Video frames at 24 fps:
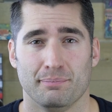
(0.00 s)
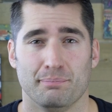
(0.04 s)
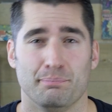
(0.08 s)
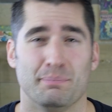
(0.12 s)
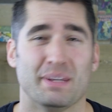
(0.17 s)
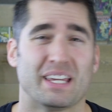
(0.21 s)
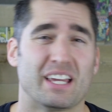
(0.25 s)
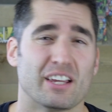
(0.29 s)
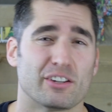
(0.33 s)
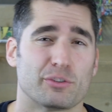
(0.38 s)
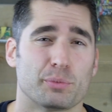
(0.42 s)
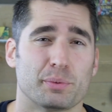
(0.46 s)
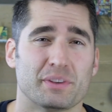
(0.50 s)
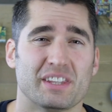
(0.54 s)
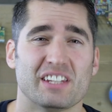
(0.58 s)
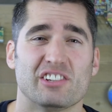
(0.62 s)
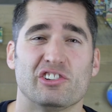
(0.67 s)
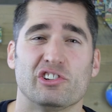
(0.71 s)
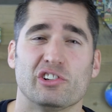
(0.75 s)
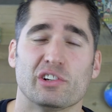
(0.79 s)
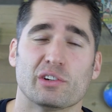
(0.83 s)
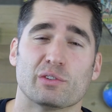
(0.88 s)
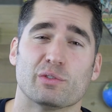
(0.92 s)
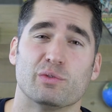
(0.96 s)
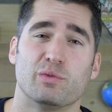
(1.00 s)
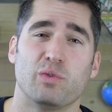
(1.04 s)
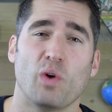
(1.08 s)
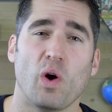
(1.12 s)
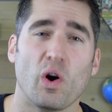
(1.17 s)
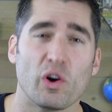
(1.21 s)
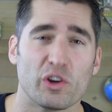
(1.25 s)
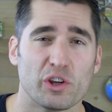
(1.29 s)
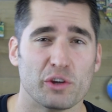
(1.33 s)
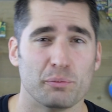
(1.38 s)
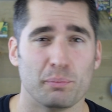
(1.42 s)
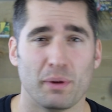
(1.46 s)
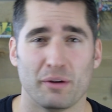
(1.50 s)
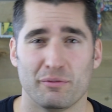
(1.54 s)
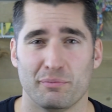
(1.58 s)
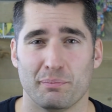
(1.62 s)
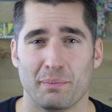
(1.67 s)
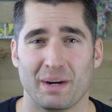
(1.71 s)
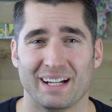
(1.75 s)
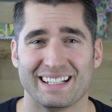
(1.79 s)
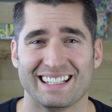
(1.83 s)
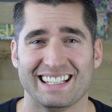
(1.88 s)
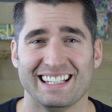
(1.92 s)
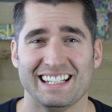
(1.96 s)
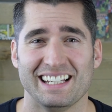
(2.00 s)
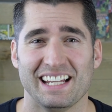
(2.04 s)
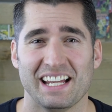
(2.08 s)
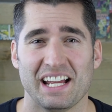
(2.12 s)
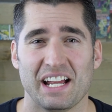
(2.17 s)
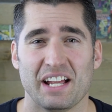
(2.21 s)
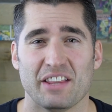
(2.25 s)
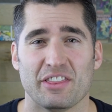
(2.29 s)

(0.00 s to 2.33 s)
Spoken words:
Because with the sheer volume of money,